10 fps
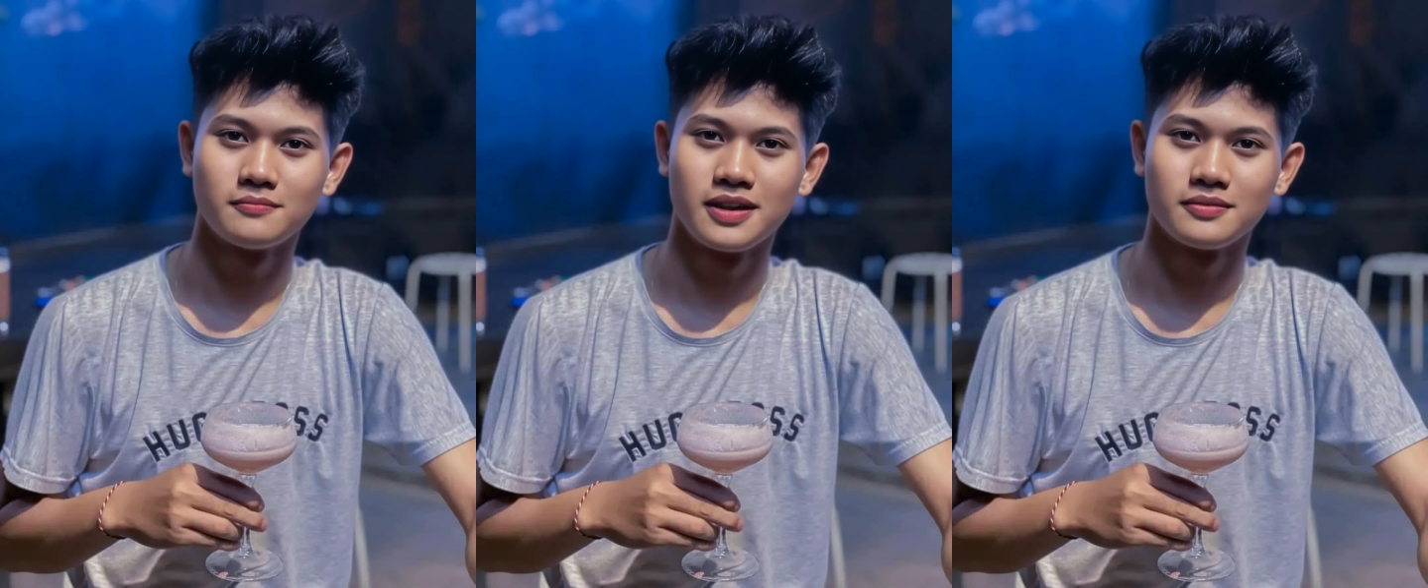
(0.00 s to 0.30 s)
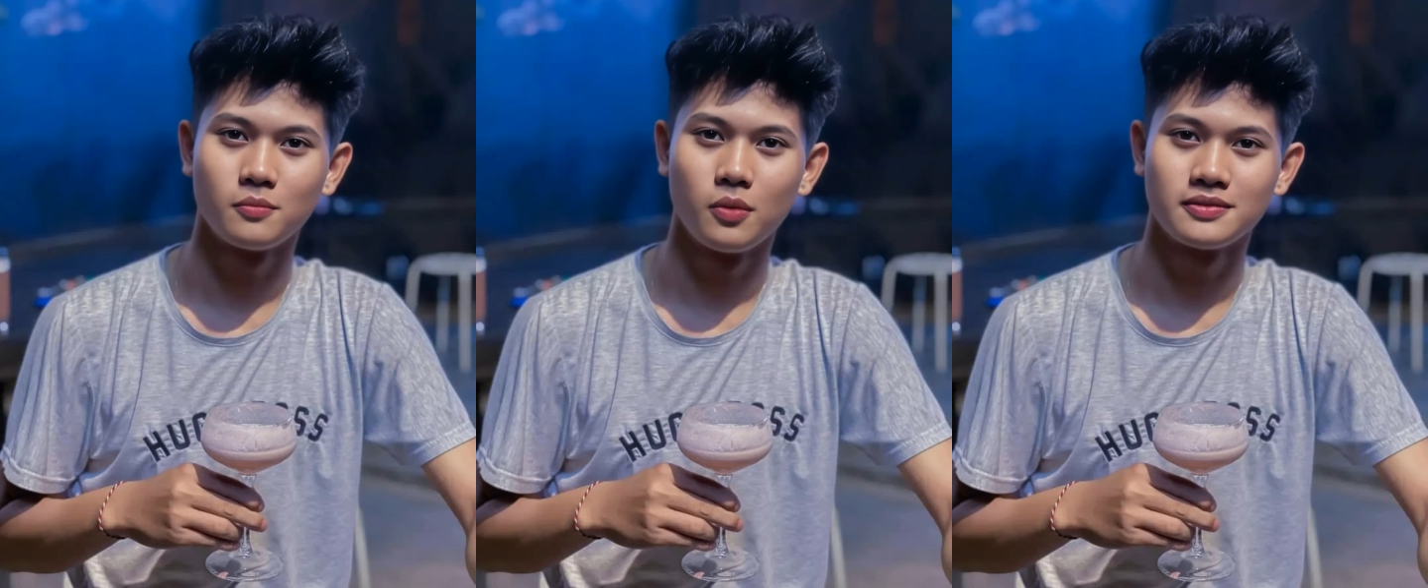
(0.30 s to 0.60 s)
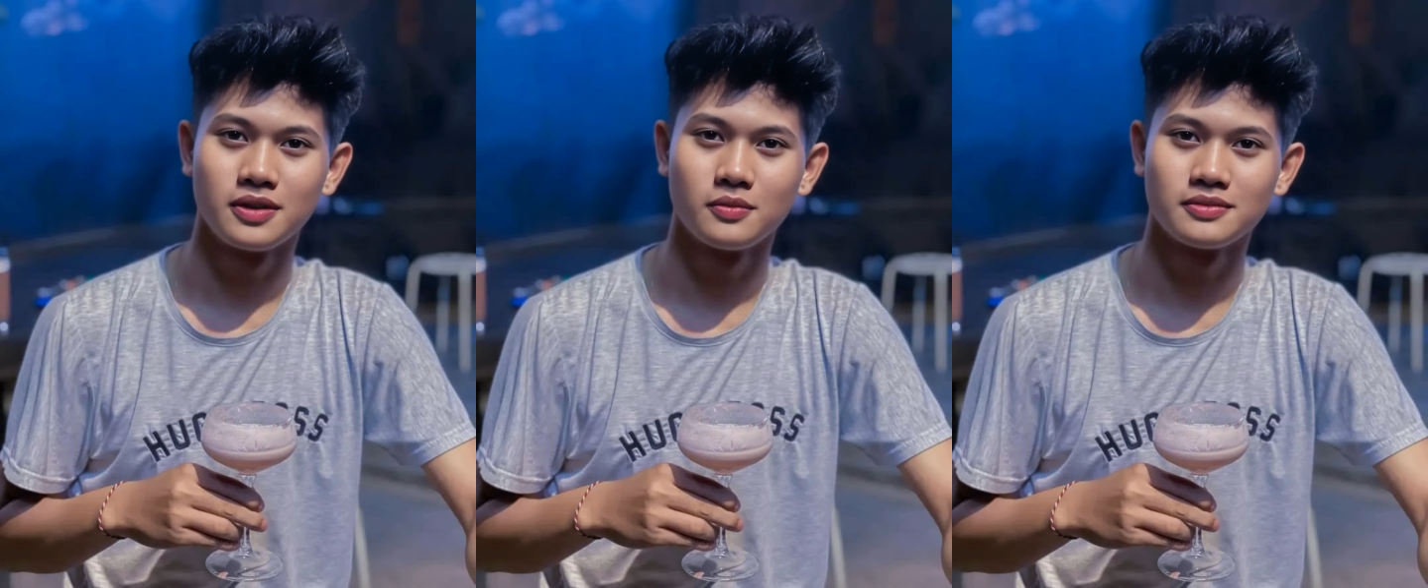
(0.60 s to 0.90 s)
If
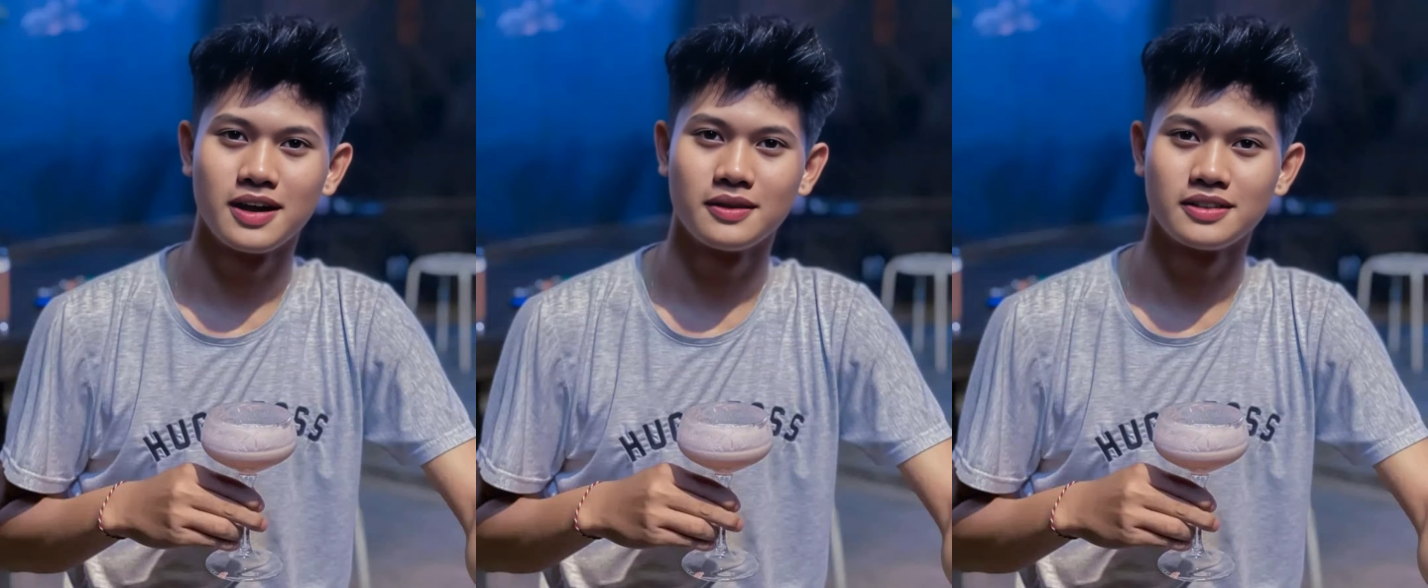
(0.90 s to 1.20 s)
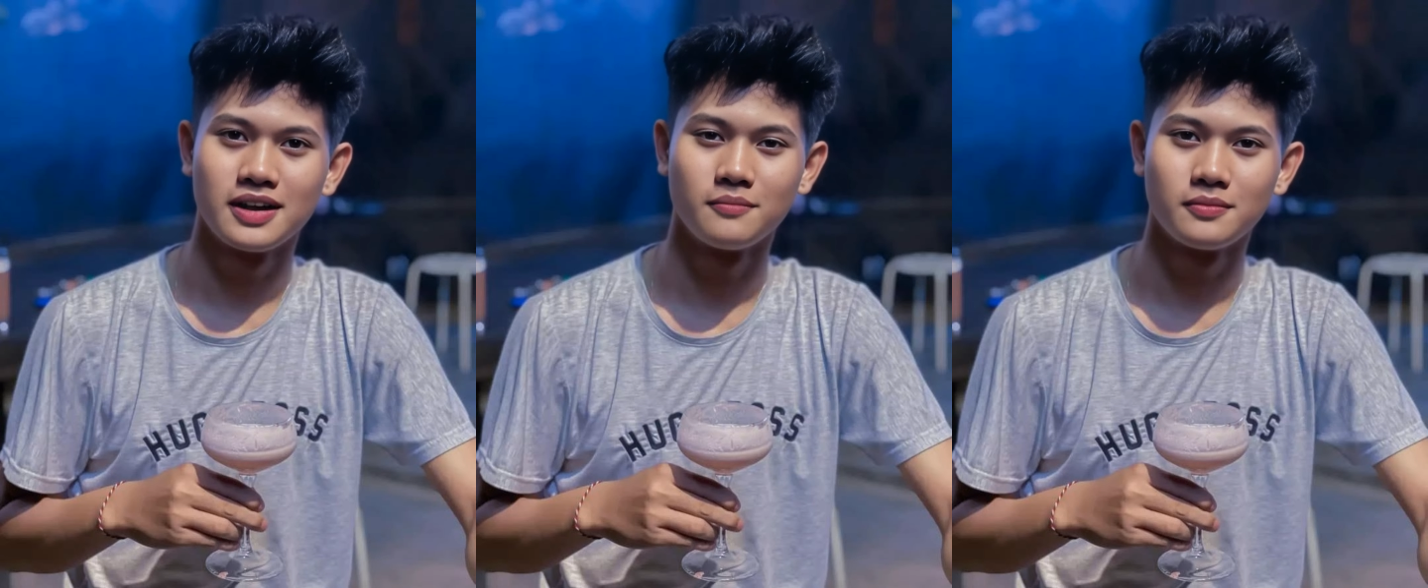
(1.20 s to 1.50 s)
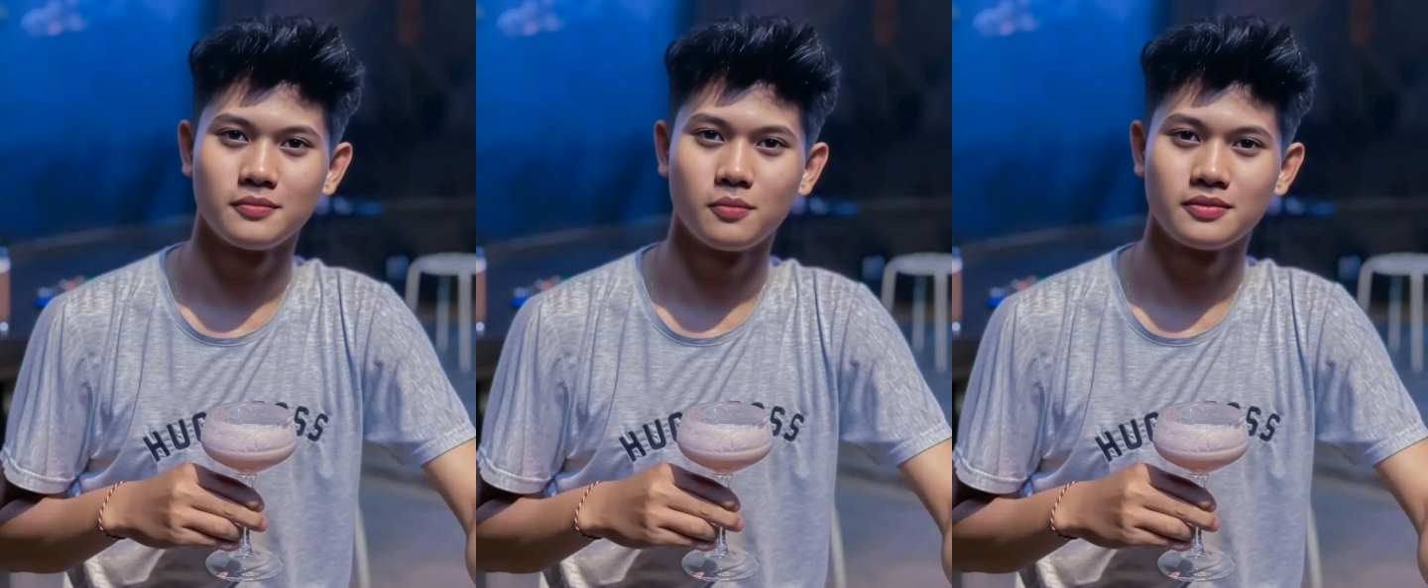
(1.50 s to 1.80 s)
one knows how to get people